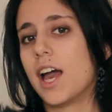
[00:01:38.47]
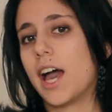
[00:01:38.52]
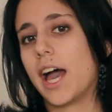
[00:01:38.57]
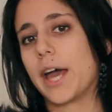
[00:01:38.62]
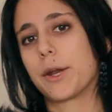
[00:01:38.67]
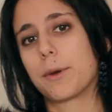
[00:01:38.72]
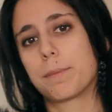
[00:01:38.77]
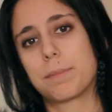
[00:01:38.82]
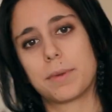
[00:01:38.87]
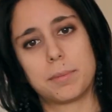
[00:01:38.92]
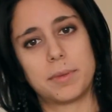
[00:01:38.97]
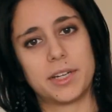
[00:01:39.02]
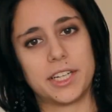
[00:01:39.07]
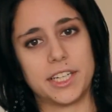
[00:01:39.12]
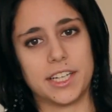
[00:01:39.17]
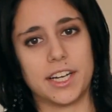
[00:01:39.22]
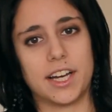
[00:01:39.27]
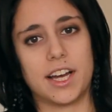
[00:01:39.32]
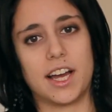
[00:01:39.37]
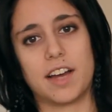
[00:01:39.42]
at Open
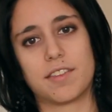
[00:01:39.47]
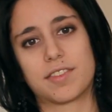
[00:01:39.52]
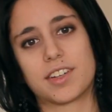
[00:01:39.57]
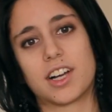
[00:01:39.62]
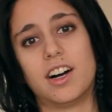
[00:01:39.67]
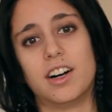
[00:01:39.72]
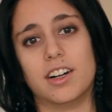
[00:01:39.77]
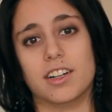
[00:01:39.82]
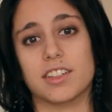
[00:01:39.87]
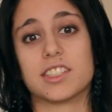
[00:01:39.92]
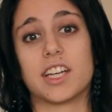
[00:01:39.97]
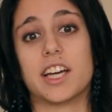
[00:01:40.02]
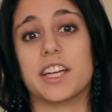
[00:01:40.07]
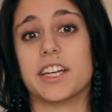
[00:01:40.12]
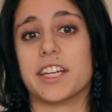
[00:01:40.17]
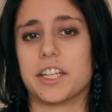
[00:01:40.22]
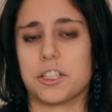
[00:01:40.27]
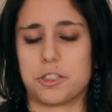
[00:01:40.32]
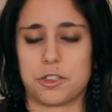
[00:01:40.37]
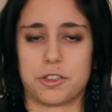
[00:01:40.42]
Media have called
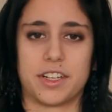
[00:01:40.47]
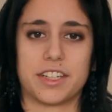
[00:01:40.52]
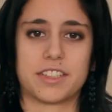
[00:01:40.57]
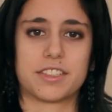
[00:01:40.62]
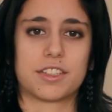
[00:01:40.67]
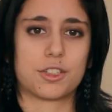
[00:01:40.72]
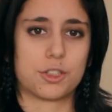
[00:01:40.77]
an internet